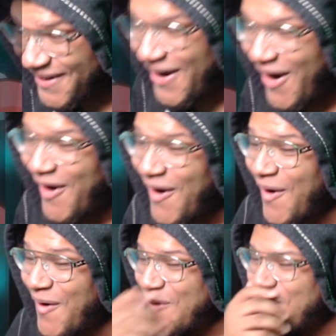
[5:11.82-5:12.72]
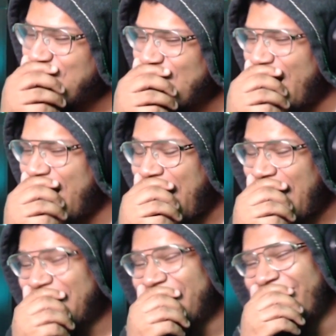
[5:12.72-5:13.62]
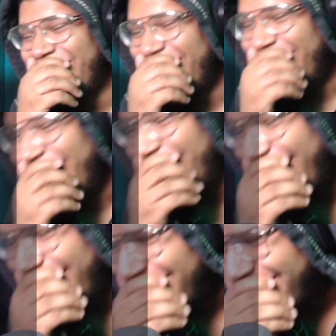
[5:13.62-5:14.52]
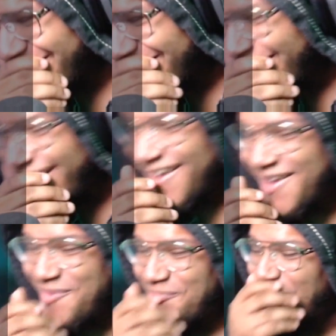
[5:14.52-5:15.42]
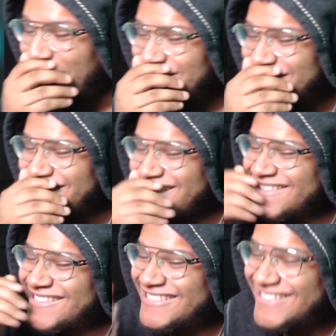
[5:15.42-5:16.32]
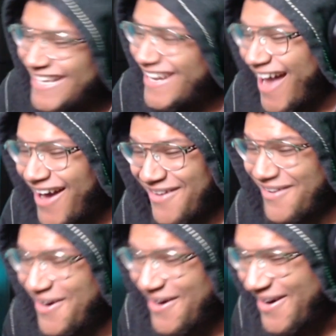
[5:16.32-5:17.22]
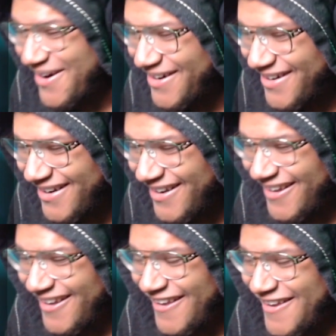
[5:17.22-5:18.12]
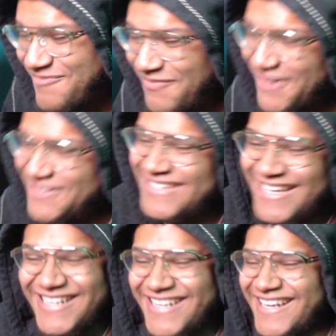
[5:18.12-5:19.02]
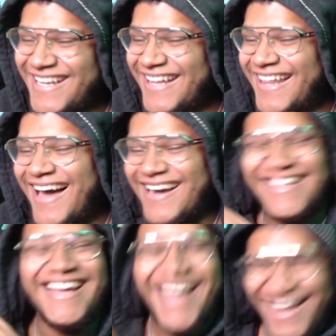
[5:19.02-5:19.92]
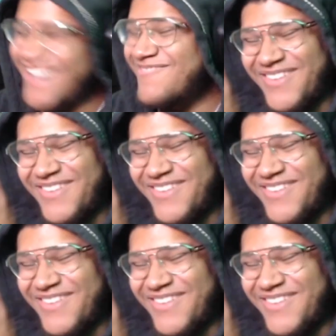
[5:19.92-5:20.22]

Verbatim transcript: Oh my god. He punched the shit out of her. Bro, Seiya need to get locked up, bro.